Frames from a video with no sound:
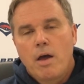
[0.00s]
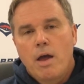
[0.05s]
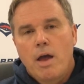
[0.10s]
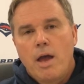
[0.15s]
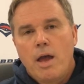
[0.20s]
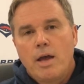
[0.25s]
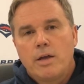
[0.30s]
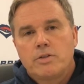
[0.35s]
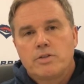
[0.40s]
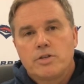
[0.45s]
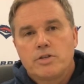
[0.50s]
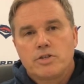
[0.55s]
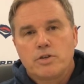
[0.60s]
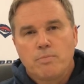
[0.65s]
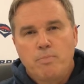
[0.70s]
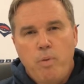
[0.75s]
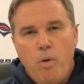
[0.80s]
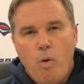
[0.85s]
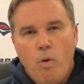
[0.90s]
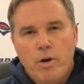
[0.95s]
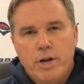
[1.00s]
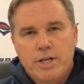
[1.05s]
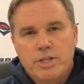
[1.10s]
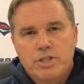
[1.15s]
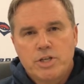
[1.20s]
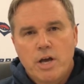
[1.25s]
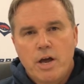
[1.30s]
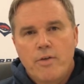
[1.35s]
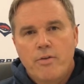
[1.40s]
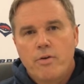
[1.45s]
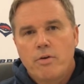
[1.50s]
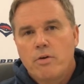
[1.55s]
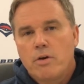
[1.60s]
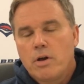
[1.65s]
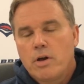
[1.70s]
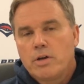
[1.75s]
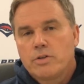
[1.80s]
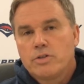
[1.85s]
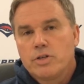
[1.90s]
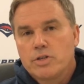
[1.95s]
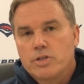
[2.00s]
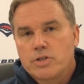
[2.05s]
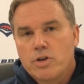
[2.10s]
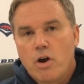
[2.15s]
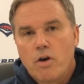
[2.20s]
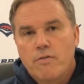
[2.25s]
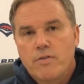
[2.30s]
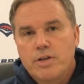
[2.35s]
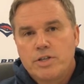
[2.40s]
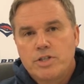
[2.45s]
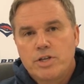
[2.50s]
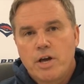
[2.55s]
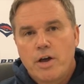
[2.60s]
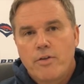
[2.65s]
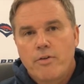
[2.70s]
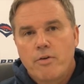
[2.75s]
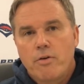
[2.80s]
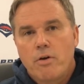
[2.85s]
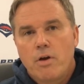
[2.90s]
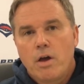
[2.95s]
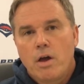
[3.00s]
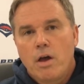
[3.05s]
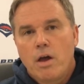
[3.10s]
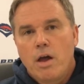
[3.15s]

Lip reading: and to support each other, to serve each other,